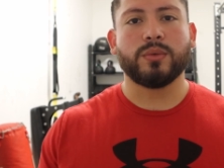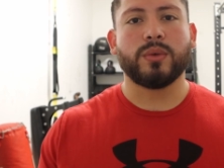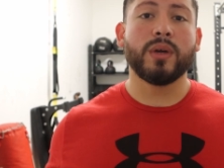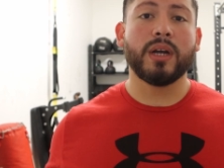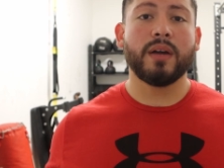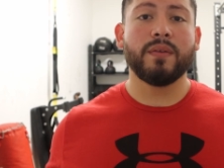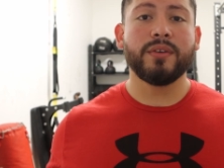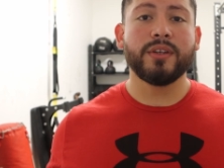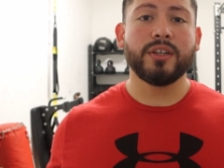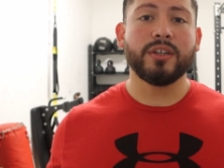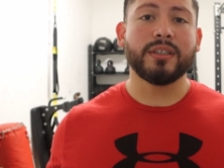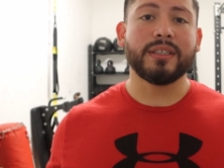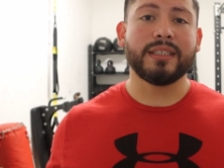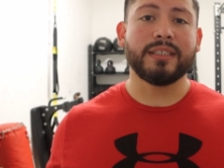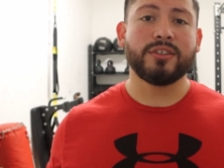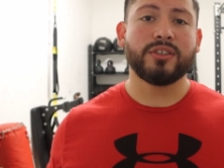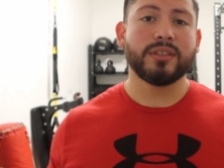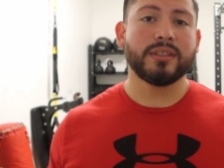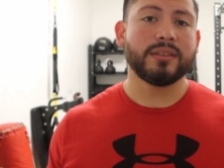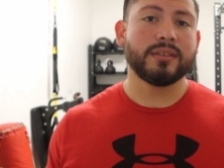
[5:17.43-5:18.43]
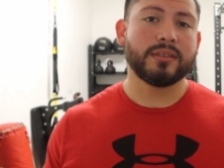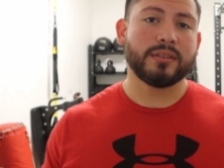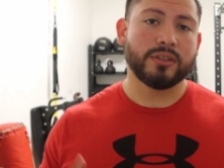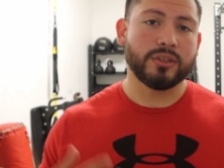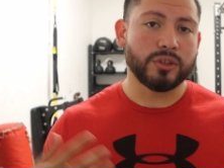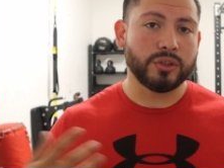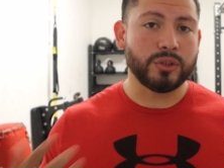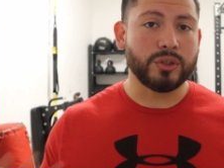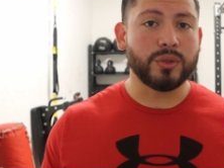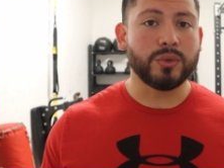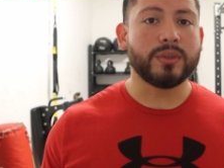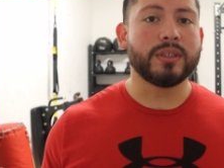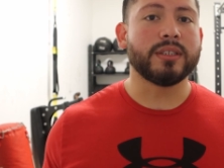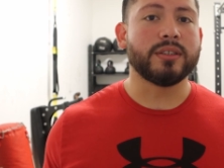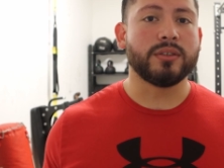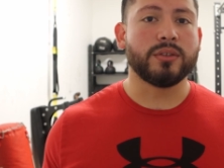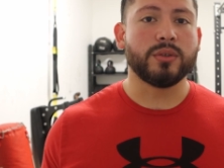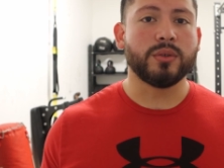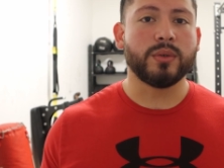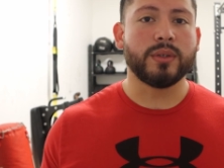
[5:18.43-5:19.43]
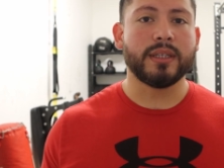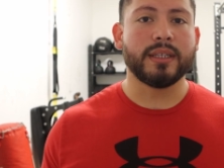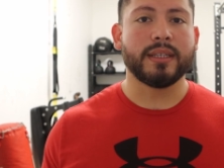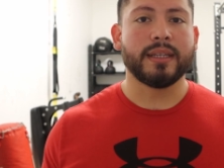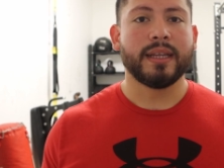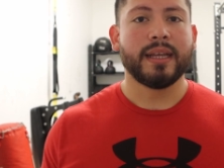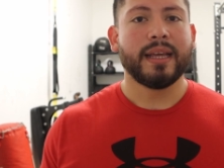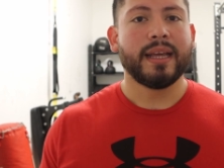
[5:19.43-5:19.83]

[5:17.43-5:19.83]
whatever your niche is, you can do it.